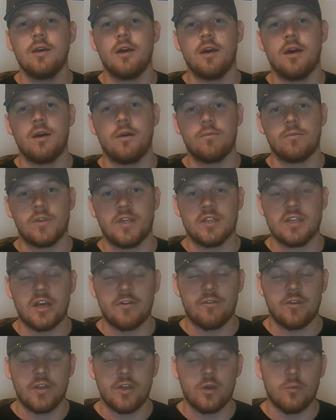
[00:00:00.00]
Get
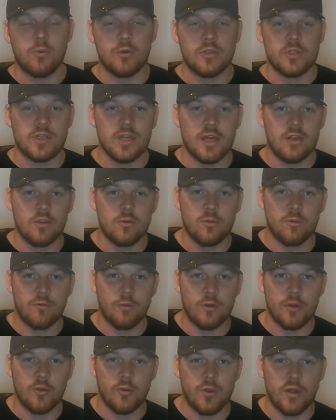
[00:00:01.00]
that video put together
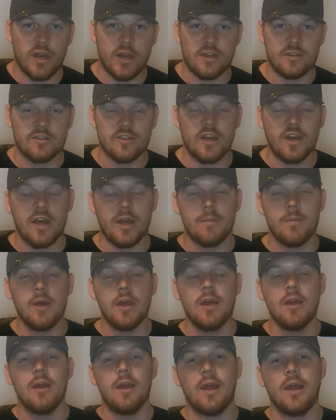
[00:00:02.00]
before you run out of
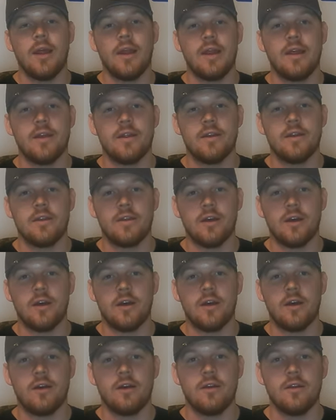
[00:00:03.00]
time.
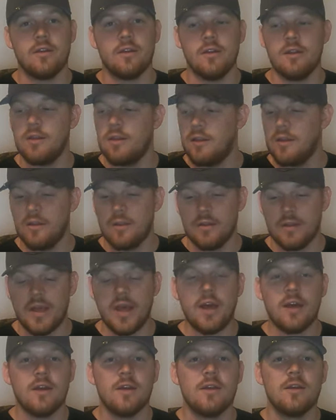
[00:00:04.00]
And
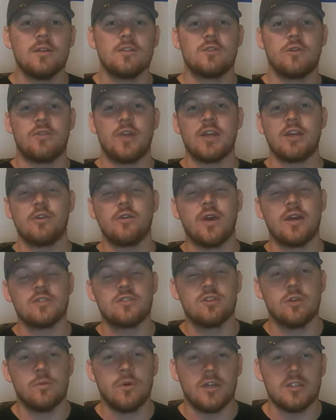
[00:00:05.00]
yeah, so thank you guys
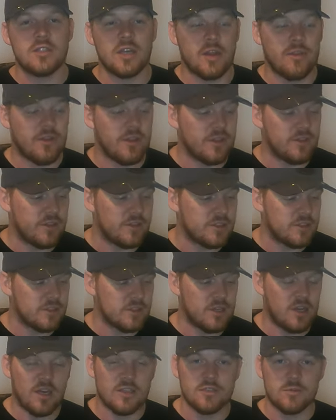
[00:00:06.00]
so much. I think this is
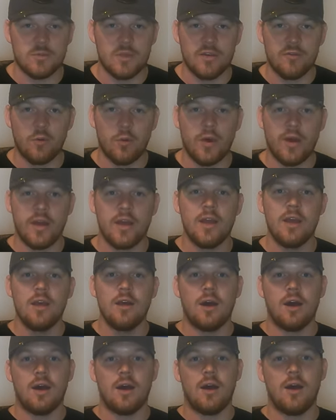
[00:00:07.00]
an awesome giveaway.
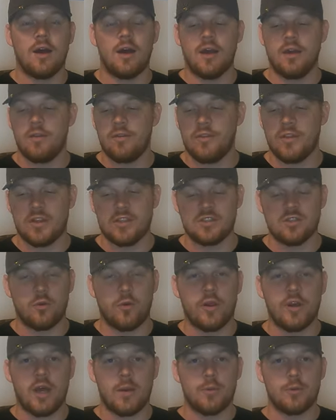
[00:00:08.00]
I think it's a
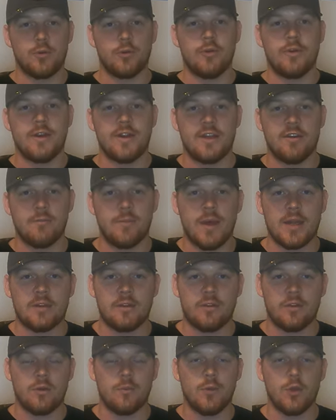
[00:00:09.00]
great opportunity to give back
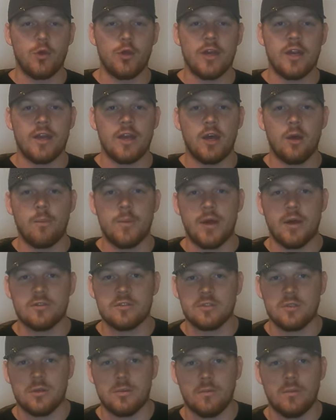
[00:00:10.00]
to the community and help
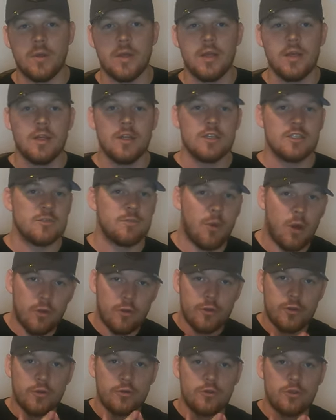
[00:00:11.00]
out some
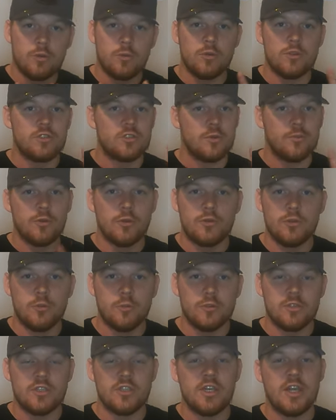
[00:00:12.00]
smaller YouTubers, some
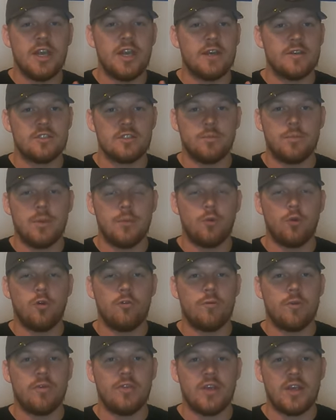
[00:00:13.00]
YouTubers in need, and some people who
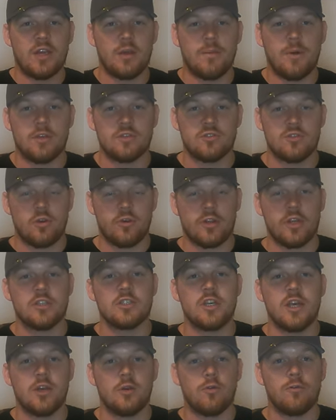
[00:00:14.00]
have been thinking about starting a
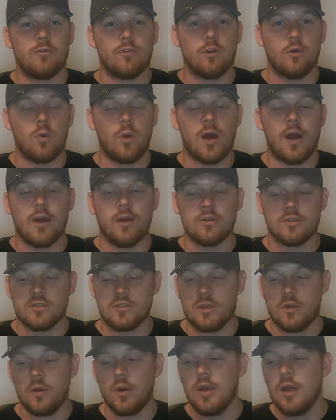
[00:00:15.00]
channel for a while.
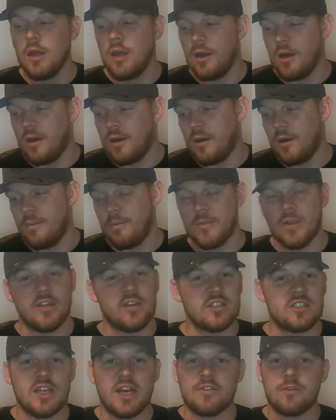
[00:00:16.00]
So it
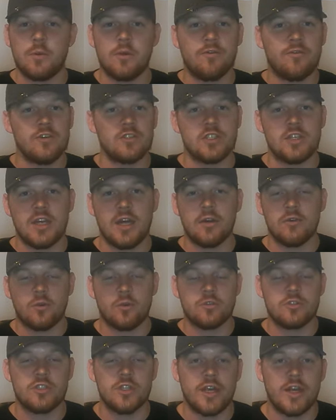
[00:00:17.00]
doesn't have to be a fishing and
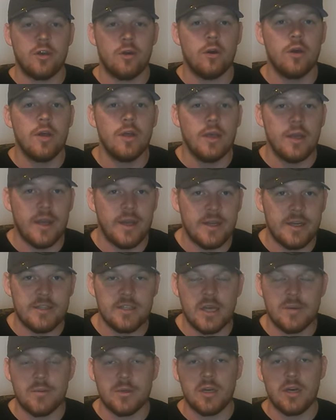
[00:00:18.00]
outdoors channel. Any
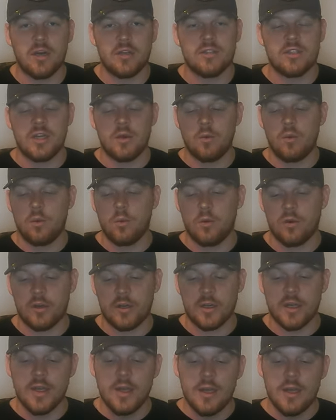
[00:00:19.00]
type of content will work.